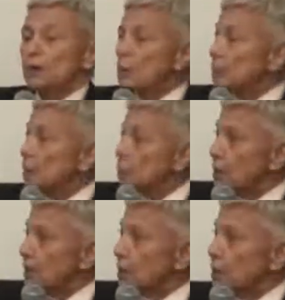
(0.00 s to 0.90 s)
But on the
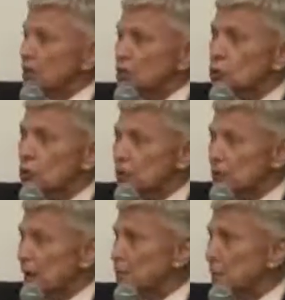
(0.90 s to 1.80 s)
other hand, let's look
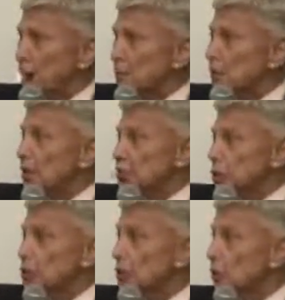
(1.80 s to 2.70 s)
at that
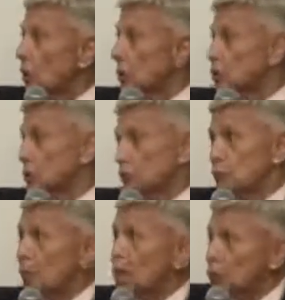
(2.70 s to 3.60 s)
population decline that
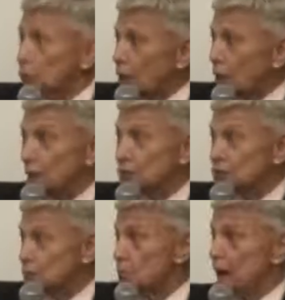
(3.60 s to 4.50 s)
they're wringing their
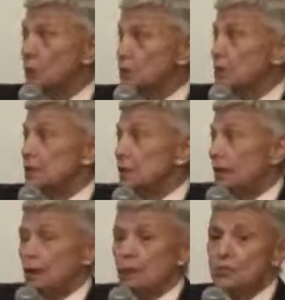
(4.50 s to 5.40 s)
hands about.
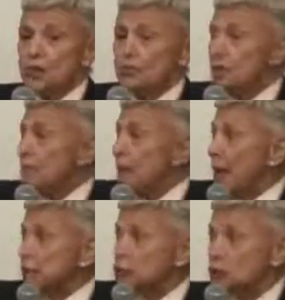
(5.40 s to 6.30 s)
That they
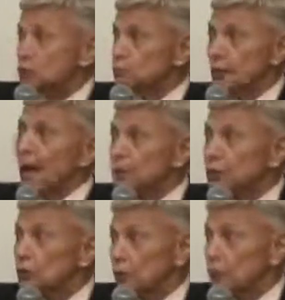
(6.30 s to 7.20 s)
managed to
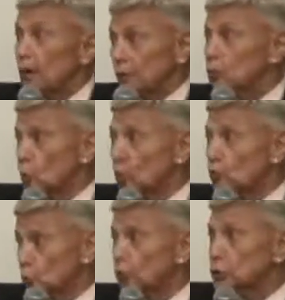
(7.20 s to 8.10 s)
practically win
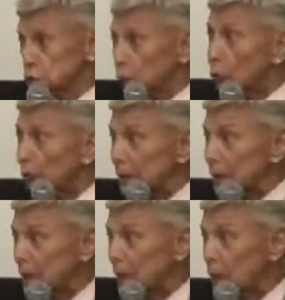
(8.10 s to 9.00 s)
World War II
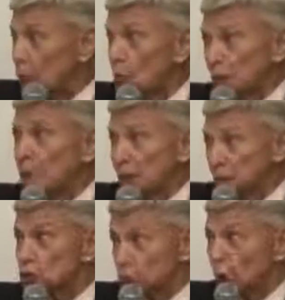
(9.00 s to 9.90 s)
with a
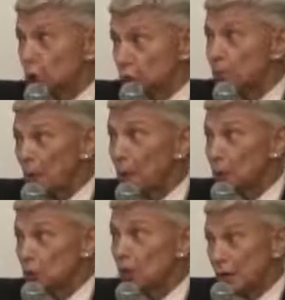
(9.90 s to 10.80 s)
much smaller
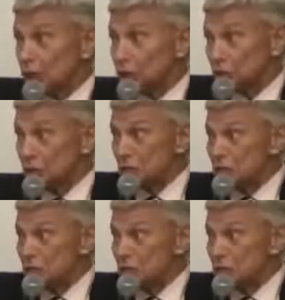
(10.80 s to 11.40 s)
population.